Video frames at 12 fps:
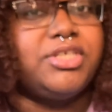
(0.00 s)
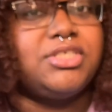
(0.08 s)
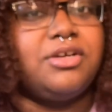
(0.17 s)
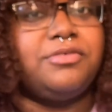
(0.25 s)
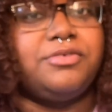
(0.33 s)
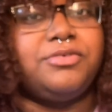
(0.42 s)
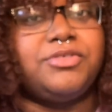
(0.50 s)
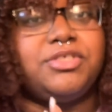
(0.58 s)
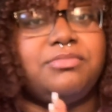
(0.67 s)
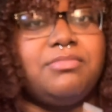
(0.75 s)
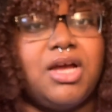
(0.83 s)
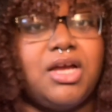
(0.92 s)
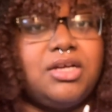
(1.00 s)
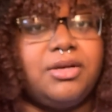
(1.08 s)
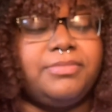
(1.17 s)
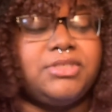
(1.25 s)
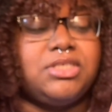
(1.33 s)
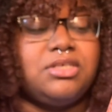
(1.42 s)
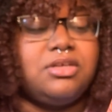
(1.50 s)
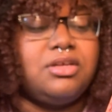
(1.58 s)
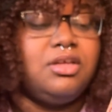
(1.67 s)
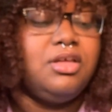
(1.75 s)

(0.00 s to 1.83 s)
It's not usually my cup of tea,